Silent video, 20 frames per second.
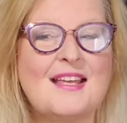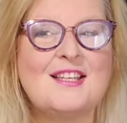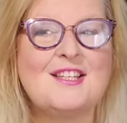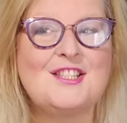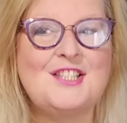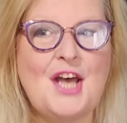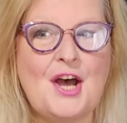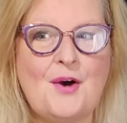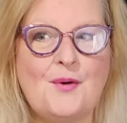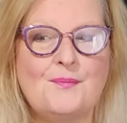
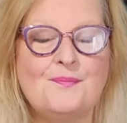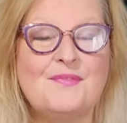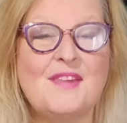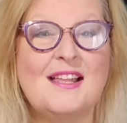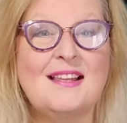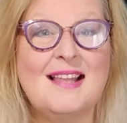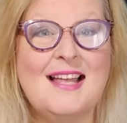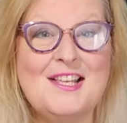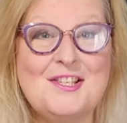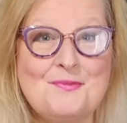So
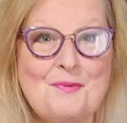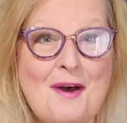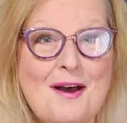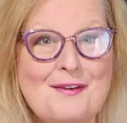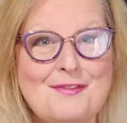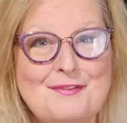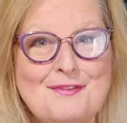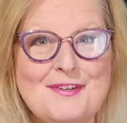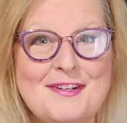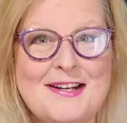let's
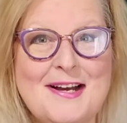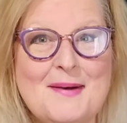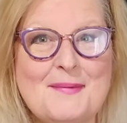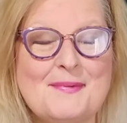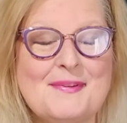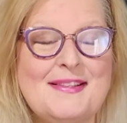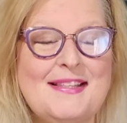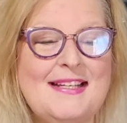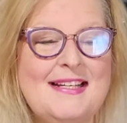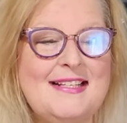walk through a
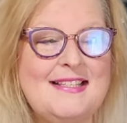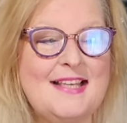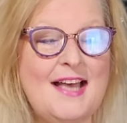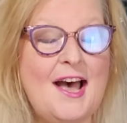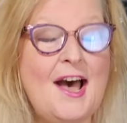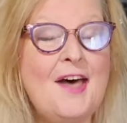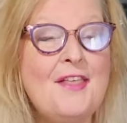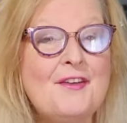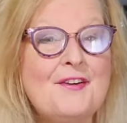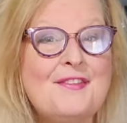couple things
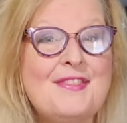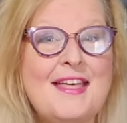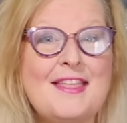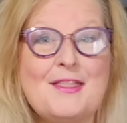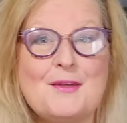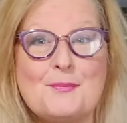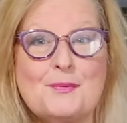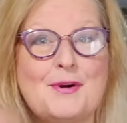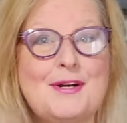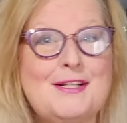other than
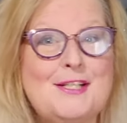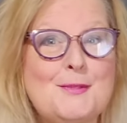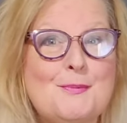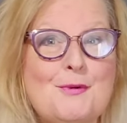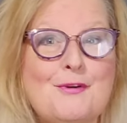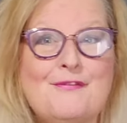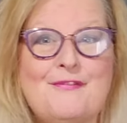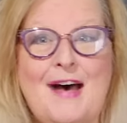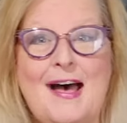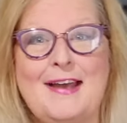the
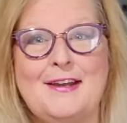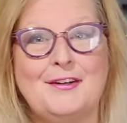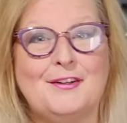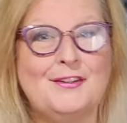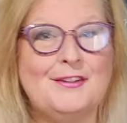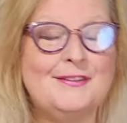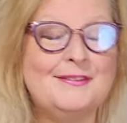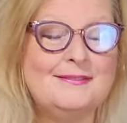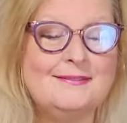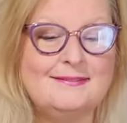printable
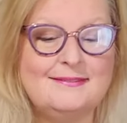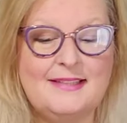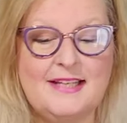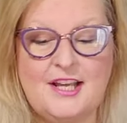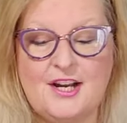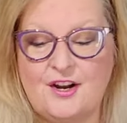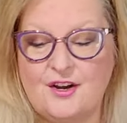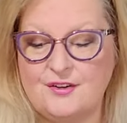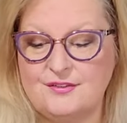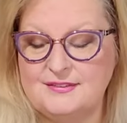vinyl,
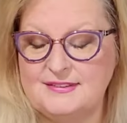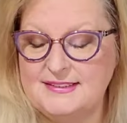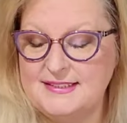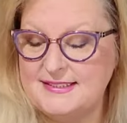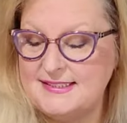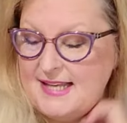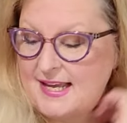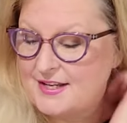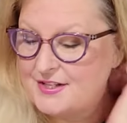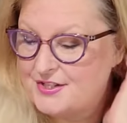you know,
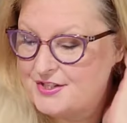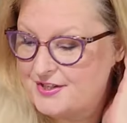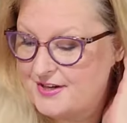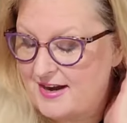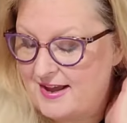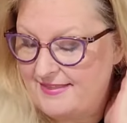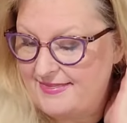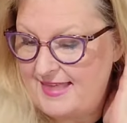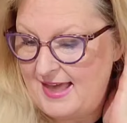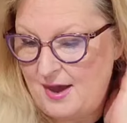disaster
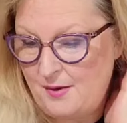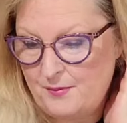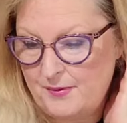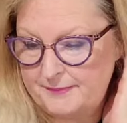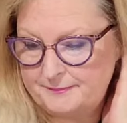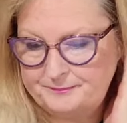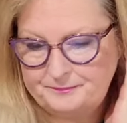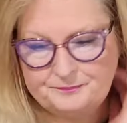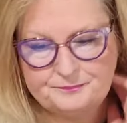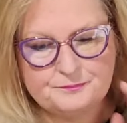on that one.